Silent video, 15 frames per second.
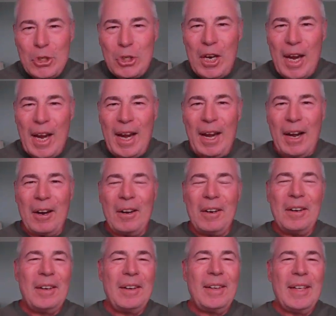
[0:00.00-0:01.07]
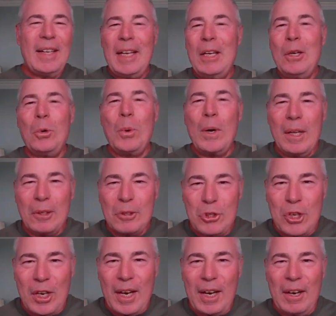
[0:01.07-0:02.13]
a chair, in a
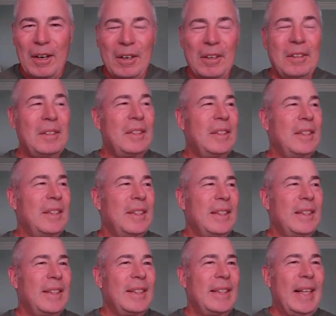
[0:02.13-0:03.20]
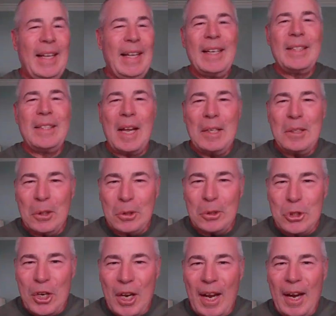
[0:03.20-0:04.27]
wheelchair, in a dental
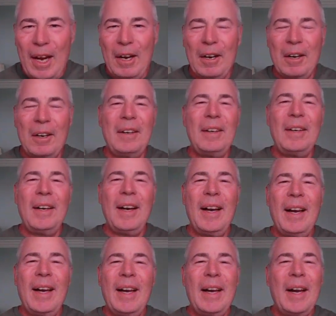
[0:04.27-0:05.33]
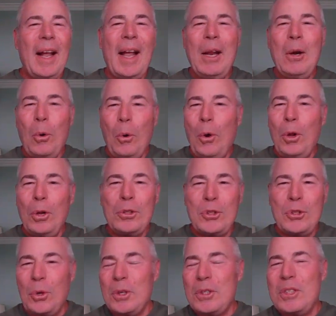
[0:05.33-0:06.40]
chair, in all
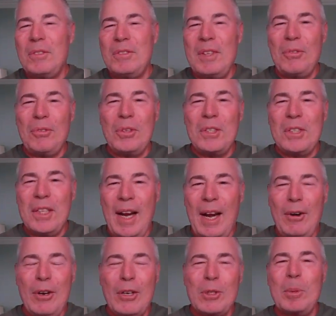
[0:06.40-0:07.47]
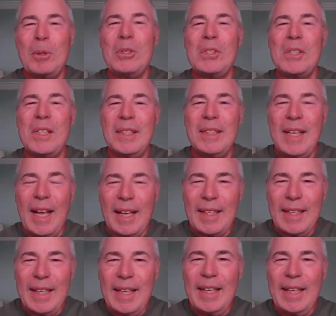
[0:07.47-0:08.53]
sorts of different scenarios, because the
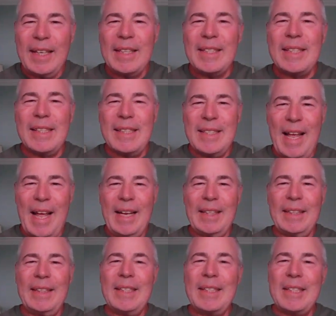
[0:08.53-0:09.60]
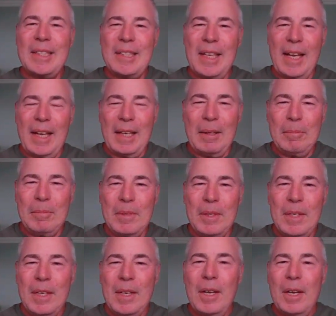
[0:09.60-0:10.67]
technique is exactly the same,
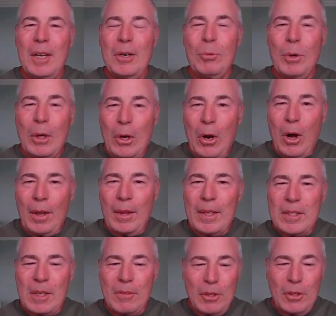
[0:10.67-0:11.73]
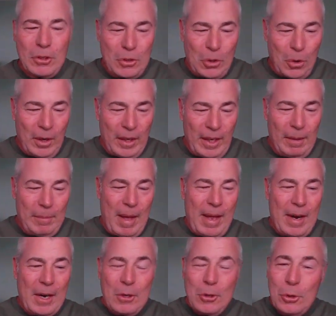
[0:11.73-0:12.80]
regardless of you're talking
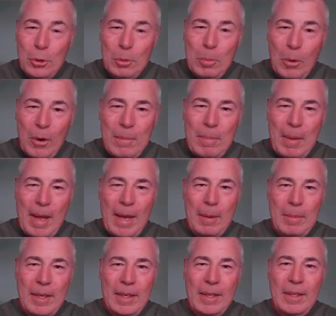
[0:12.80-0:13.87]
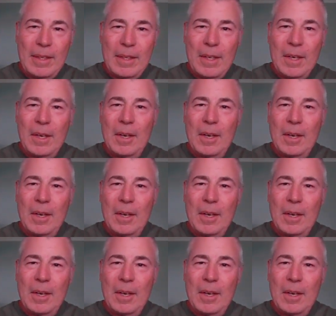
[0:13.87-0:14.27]
about a newborn baby